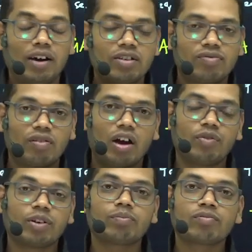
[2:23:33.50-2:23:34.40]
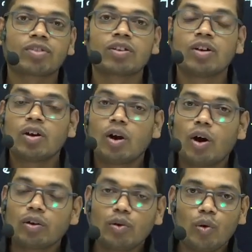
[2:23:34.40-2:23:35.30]
flowering
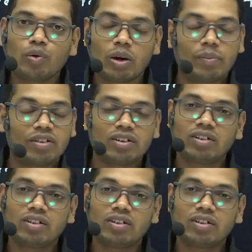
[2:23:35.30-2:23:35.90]
on low temperature,